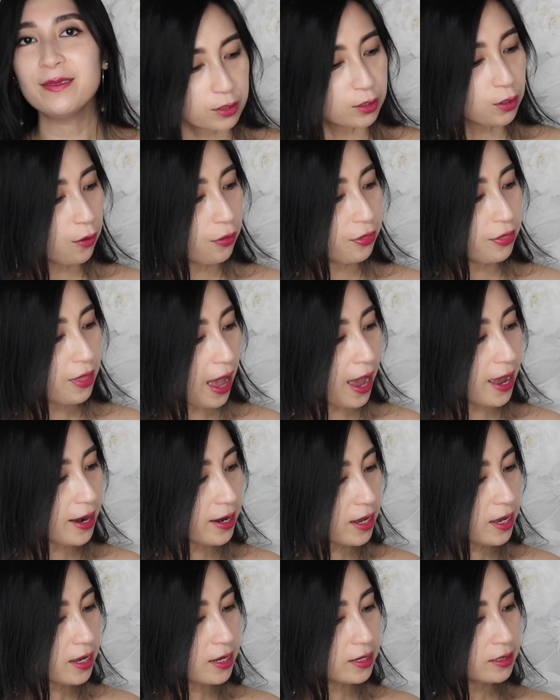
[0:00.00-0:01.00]
So
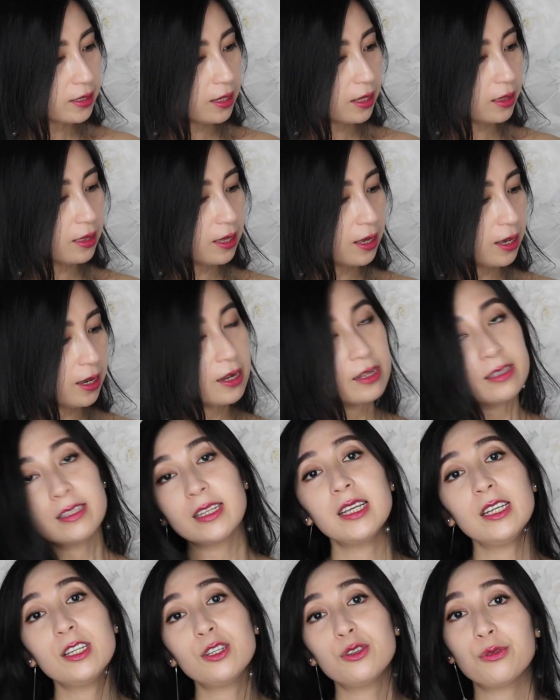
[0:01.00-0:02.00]
that is the
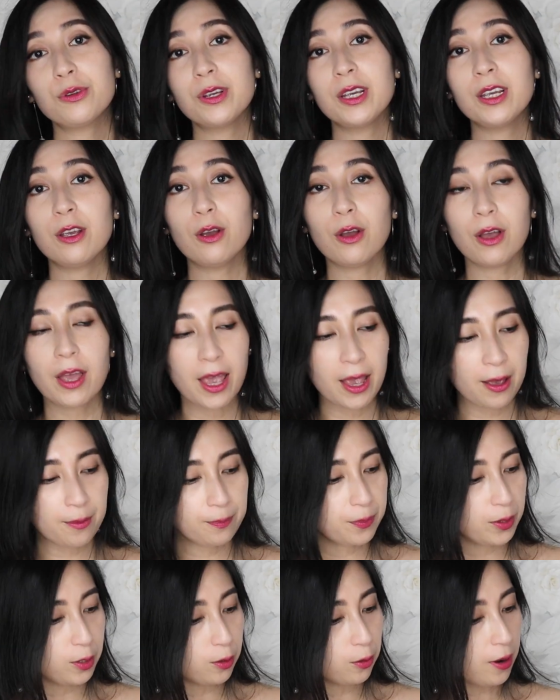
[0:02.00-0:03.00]
tea tree
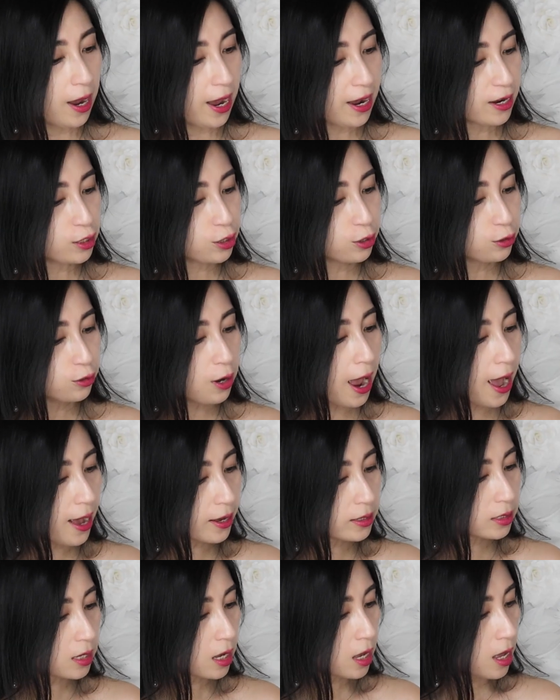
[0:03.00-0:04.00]
ampoule
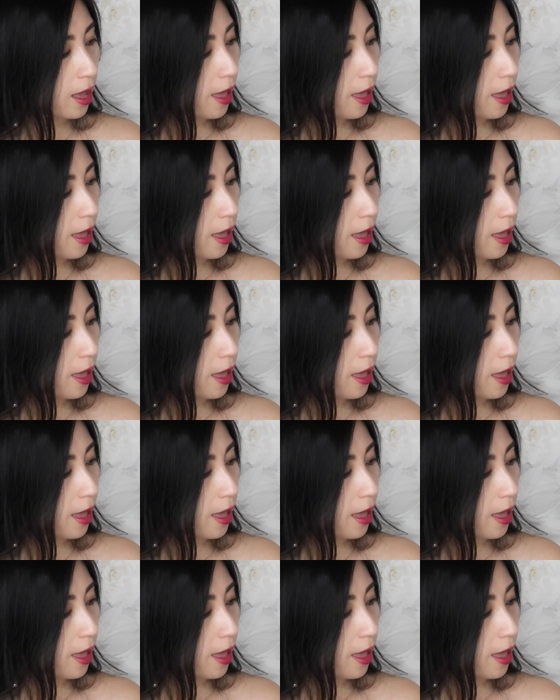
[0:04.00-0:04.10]
extract.